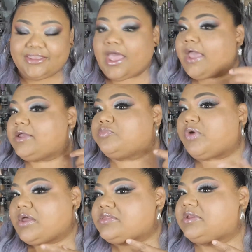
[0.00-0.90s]
yeah, I can
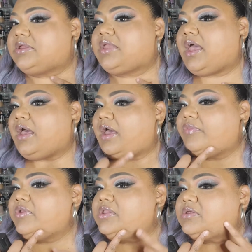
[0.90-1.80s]
bronze it. Yeah, I
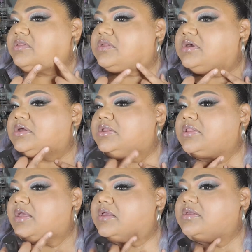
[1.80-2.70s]
think it looks good. It,
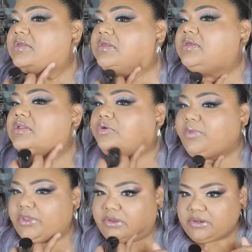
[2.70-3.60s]
like it'll
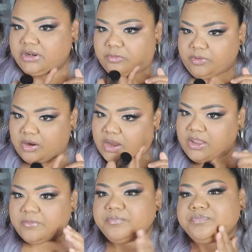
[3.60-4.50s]
be good. It'll be all right.